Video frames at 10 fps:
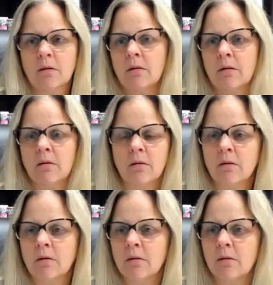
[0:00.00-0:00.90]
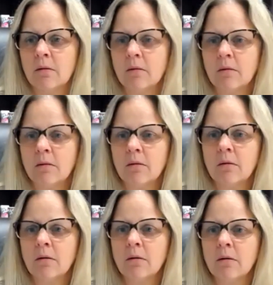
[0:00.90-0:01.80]

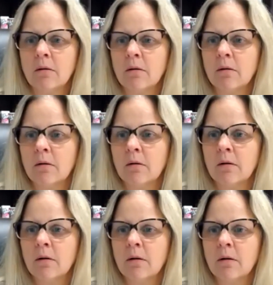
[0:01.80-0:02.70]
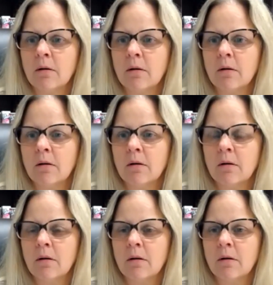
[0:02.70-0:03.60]

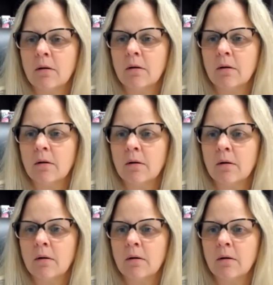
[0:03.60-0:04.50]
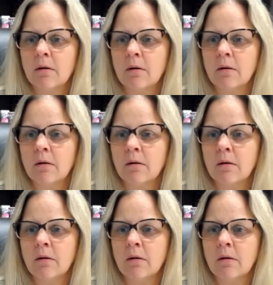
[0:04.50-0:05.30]
[no speech]